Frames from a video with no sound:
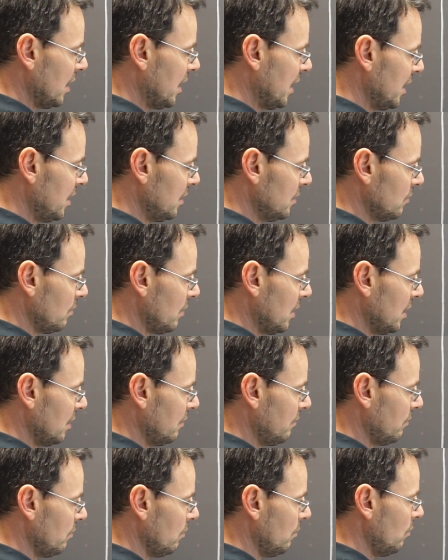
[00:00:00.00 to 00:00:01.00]
I is
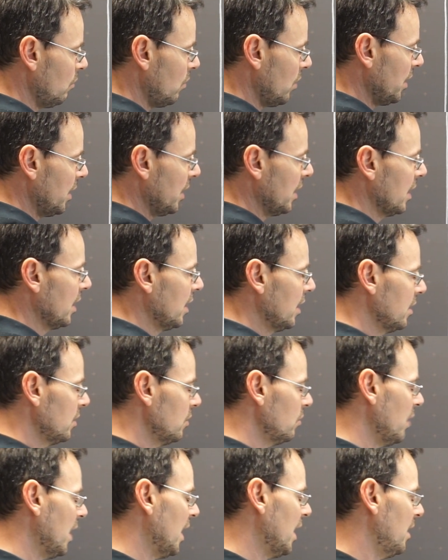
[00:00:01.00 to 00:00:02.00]
running from 1
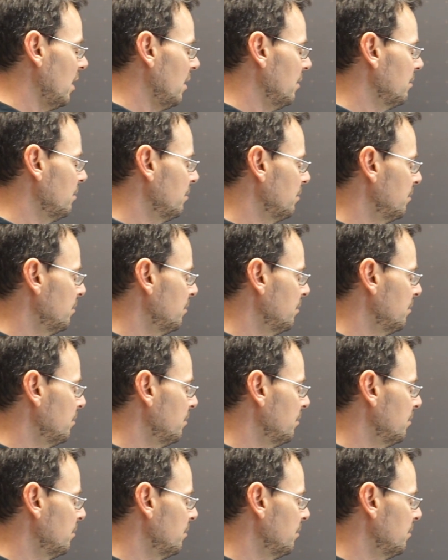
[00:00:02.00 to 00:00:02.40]
to n.